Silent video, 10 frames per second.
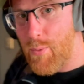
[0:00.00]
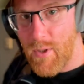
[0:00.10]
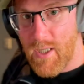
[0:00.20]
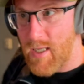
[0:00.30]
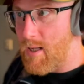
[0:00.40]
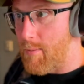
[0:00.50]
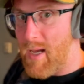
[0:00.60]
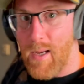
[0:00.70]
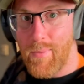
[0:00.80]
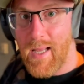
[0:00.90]
which ended up
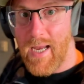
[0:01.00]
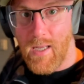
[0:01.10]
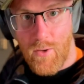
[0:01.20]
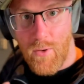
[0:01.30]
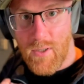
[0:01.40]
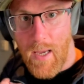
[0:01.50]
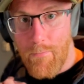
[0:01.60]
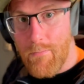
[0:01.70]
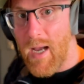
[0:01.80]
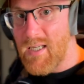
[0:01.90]
getting played across a
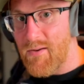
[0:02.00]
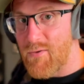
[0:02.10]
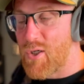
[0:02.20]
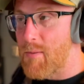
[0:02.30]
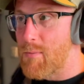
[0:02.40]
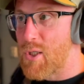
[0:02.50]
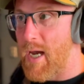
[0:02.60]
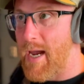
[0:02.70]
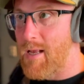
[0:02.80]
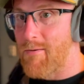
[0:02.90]
massive gym
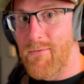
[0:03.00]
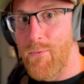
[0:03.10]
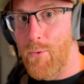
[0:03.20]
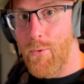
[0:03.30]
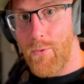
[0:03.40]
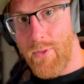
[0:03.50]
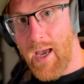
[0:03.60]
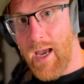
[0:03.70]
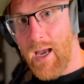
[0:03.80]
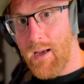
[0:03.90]
chain for
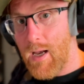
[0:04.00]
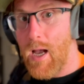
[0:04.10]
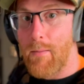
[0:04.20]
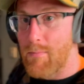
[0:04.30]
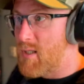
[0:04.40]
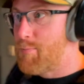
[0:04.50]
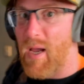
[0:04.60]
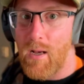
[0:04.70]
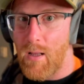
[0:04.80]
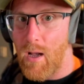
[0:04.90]
their
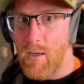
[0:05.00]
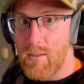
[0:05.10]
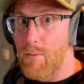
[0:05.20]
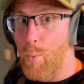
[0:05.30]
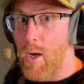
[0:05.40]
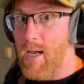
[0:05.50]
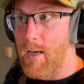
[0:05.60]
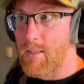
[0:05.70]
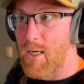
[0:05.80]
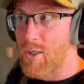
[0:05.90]
spin class and workout
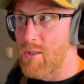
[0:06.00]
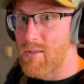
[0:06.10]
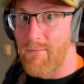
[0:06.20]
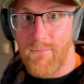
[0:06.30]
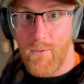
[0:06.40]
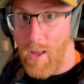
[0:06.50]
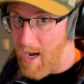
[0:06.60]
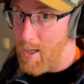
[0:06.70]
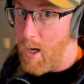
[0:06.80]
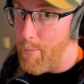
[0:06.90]
sessions for like
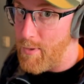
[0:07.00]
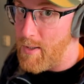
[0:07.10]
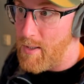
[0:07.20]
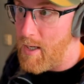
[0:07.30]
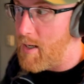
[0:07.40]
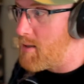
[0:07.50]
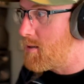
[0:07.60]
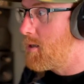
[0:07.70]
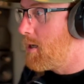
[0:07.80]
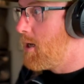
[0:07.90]
a couple of years,